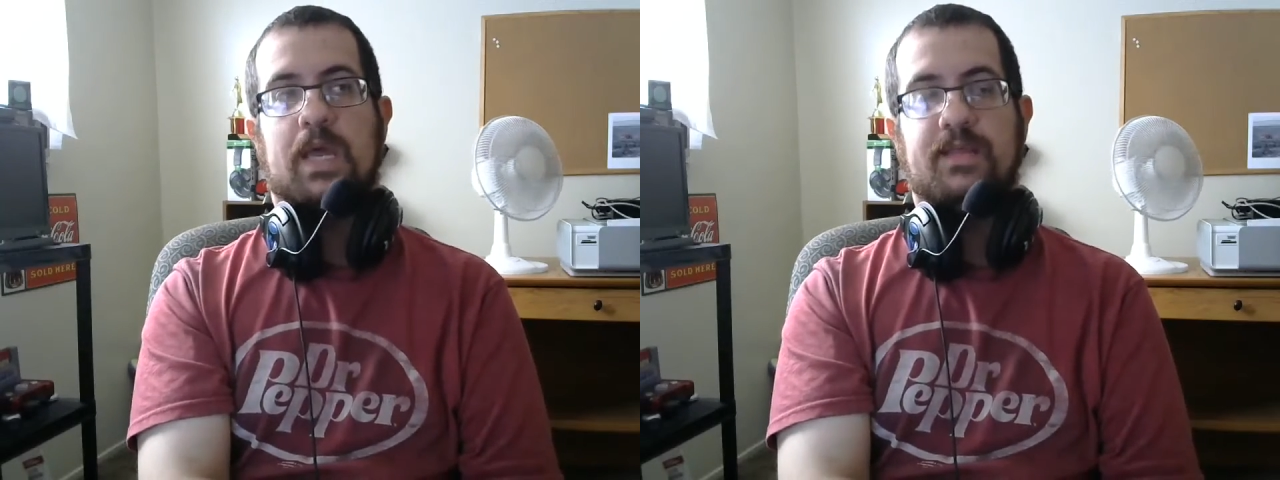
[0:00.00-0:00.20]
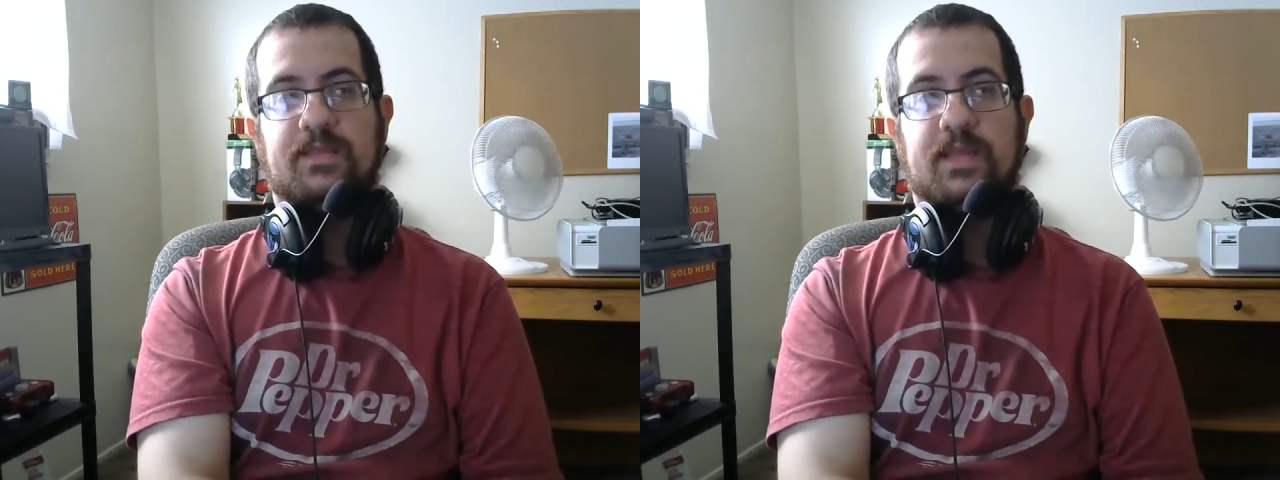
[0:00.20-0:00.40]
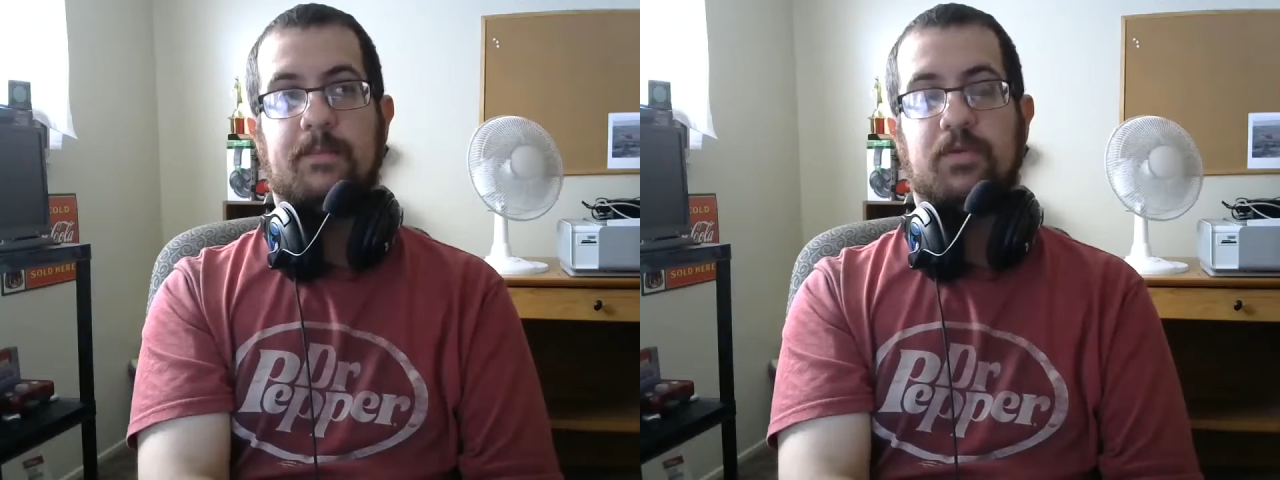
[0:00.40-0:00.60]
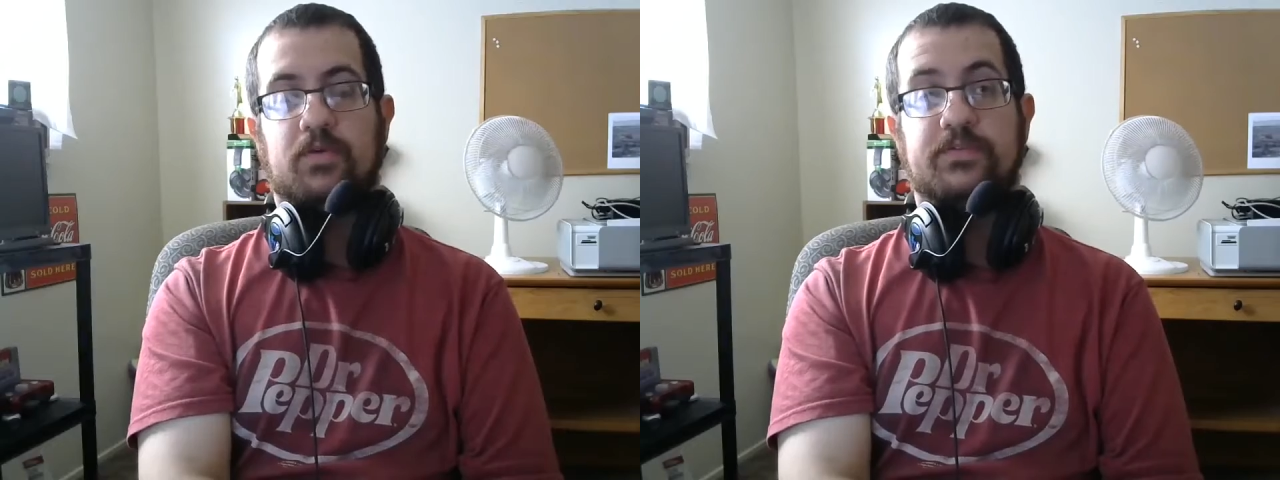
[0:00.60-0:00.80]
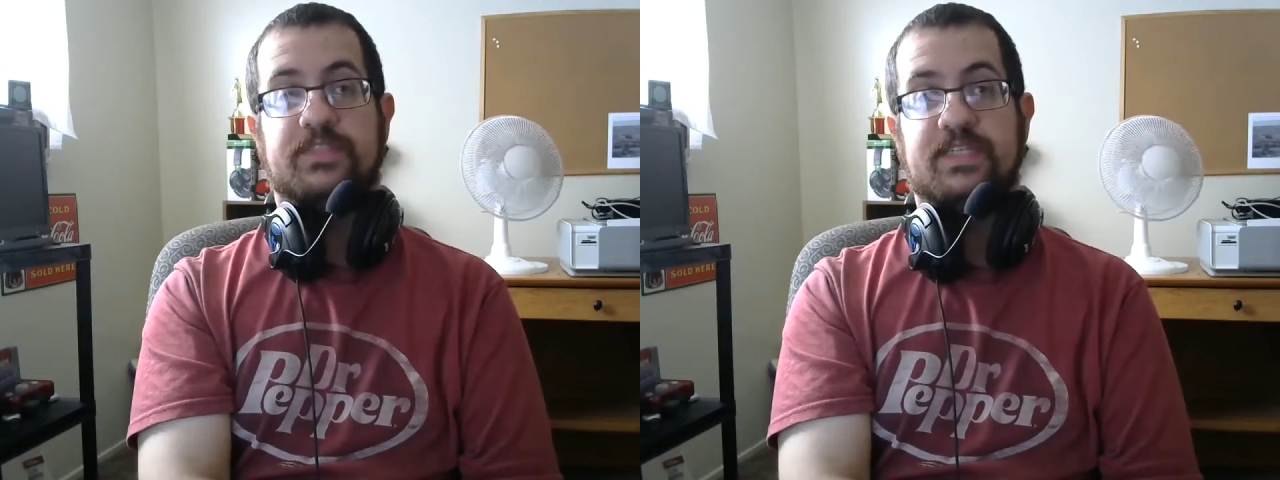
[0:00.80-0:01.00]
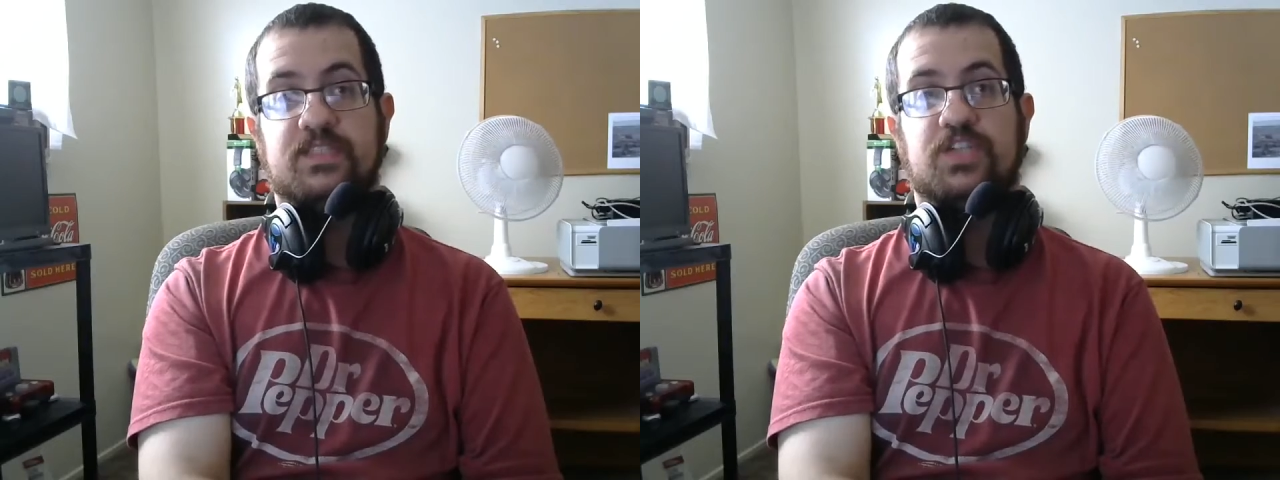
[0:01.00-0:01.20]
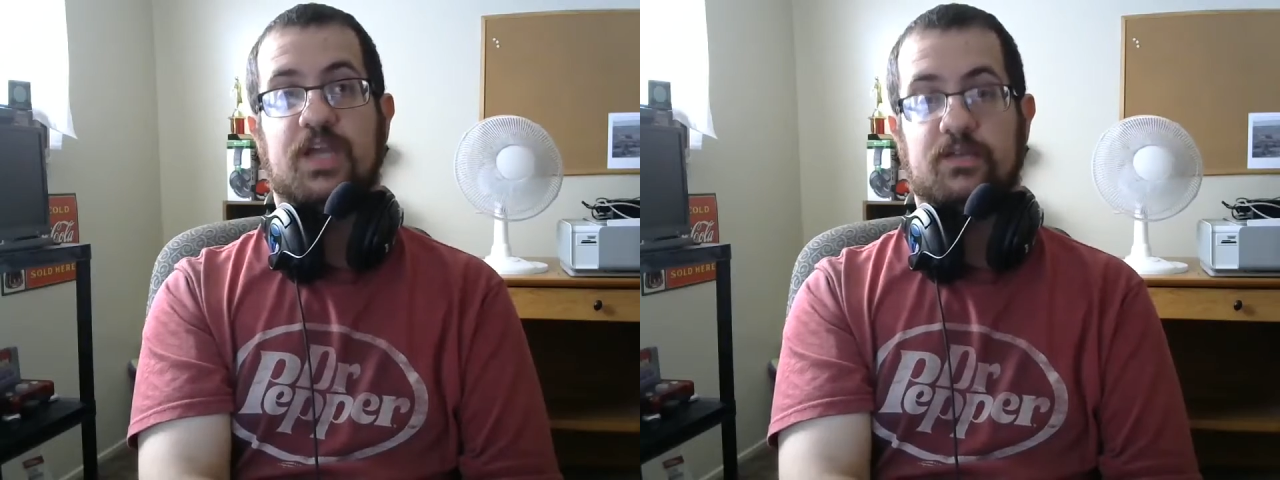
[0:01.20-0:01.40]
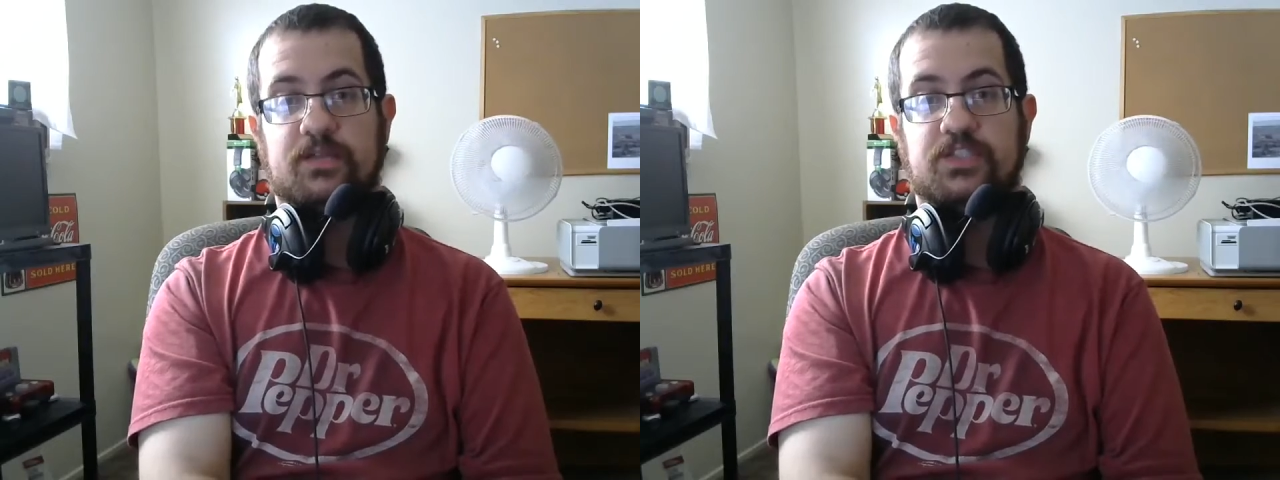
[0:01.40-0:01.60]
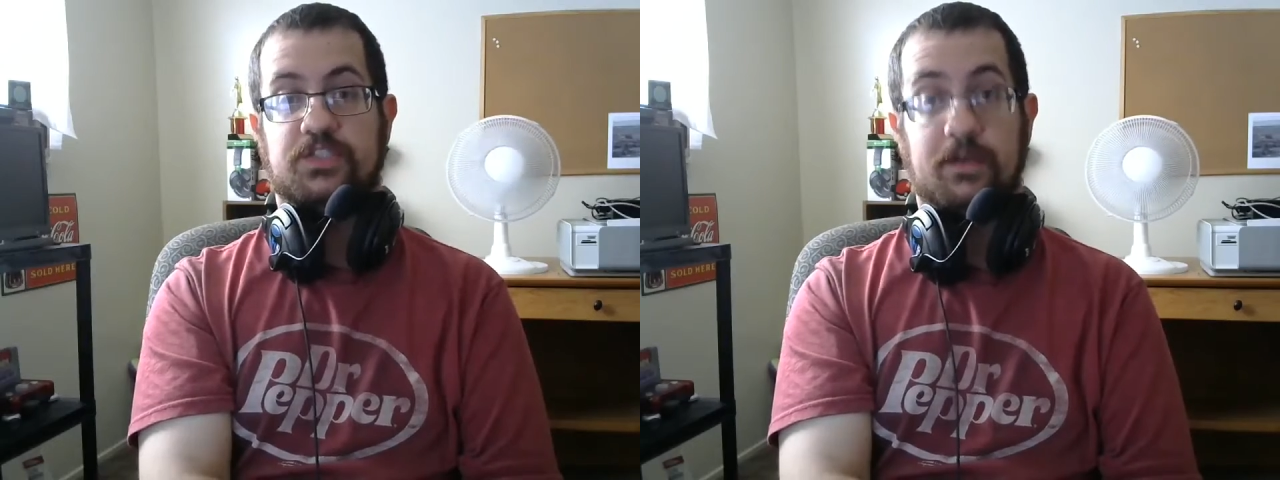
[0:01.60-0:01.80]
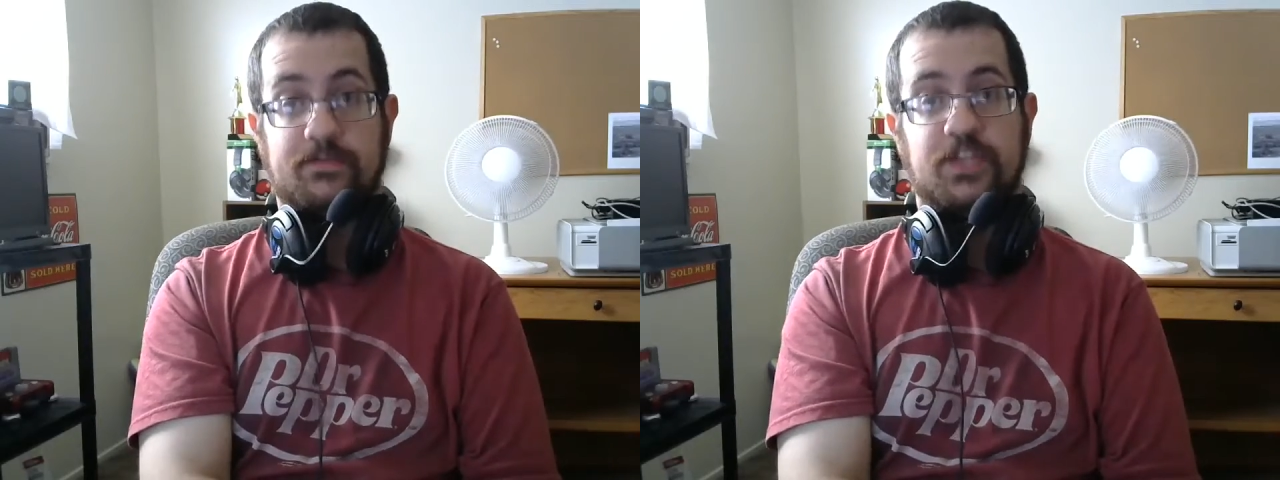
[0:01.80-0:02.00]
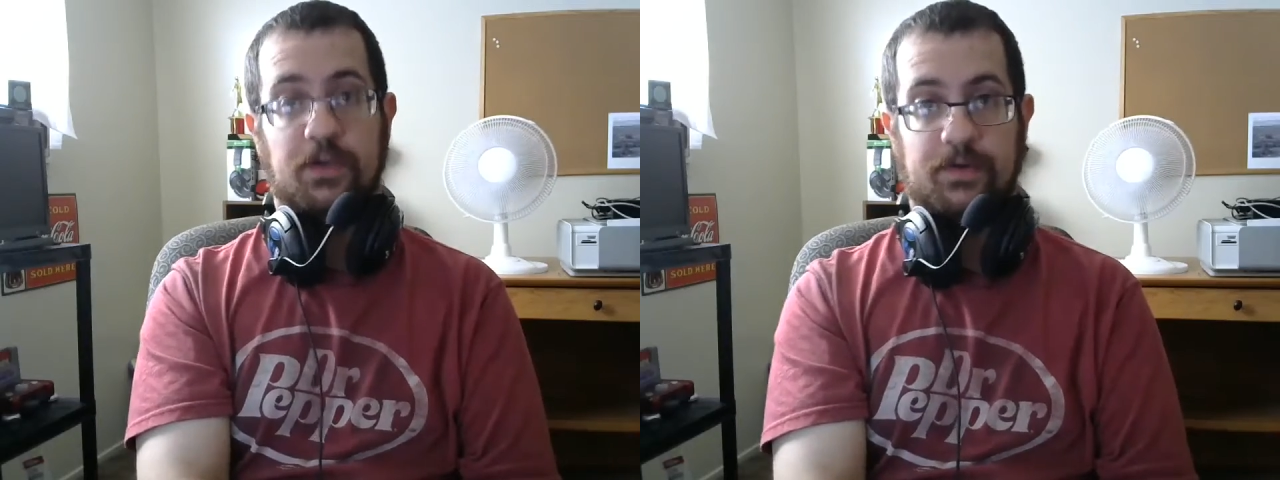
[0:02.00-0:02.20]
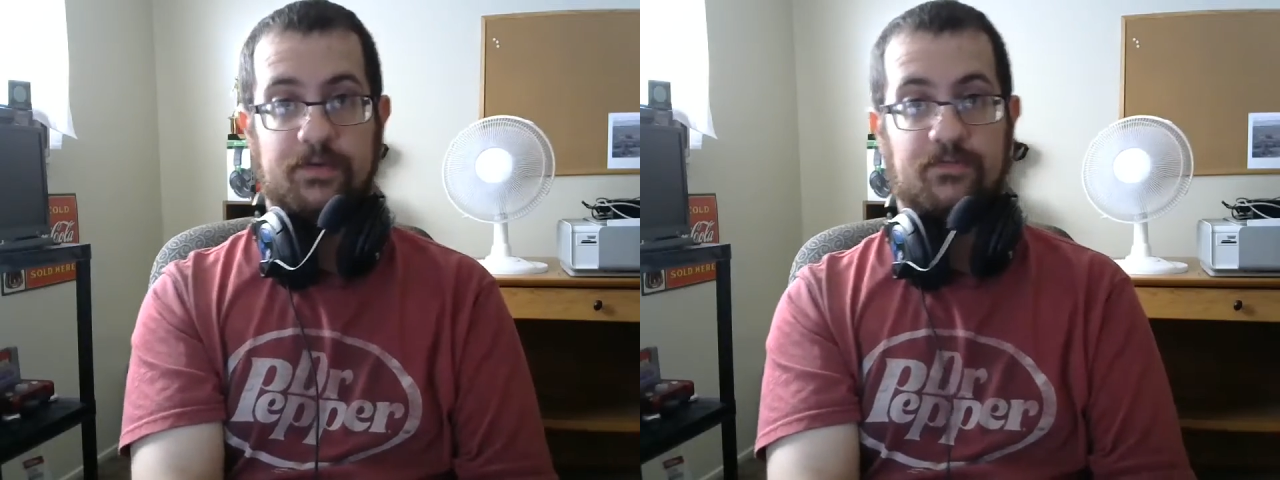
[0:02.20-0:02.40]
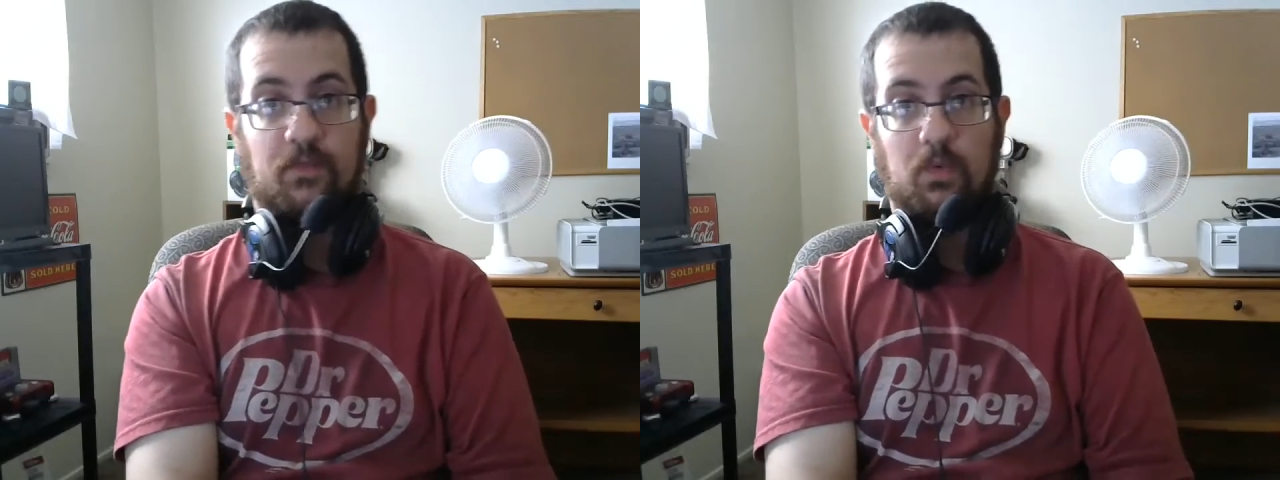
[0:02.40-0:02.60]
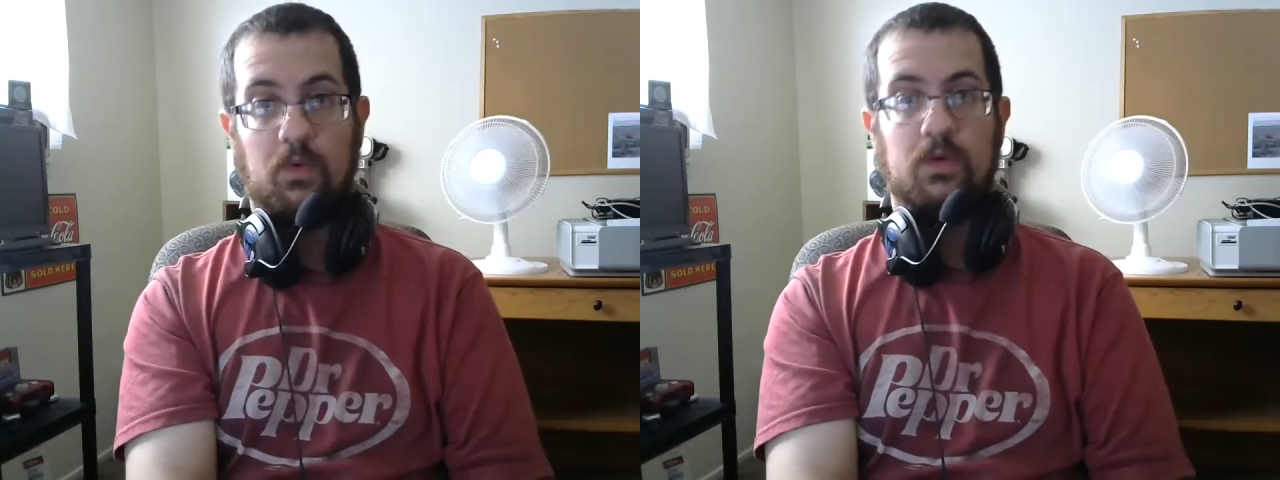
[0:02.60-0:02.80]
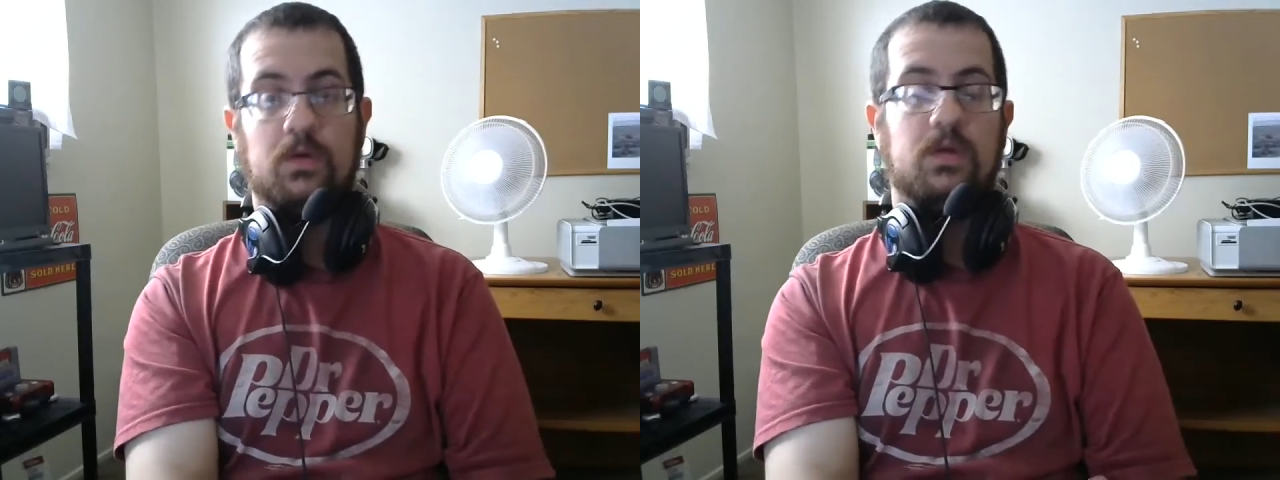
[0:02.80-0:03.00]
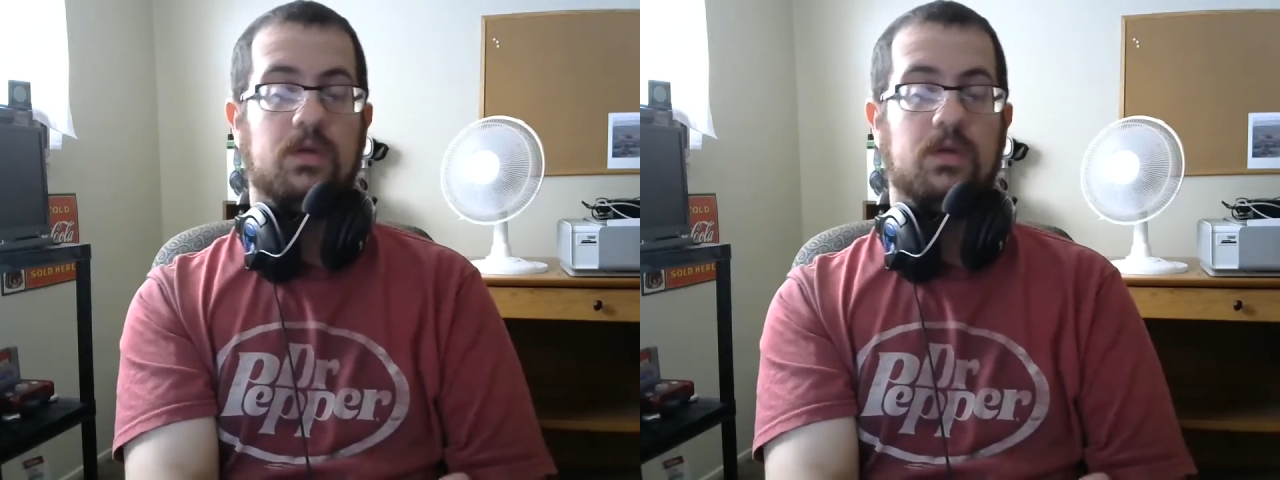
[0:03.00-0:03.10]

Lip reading: and then Booker T challenged Jeff Jarrett for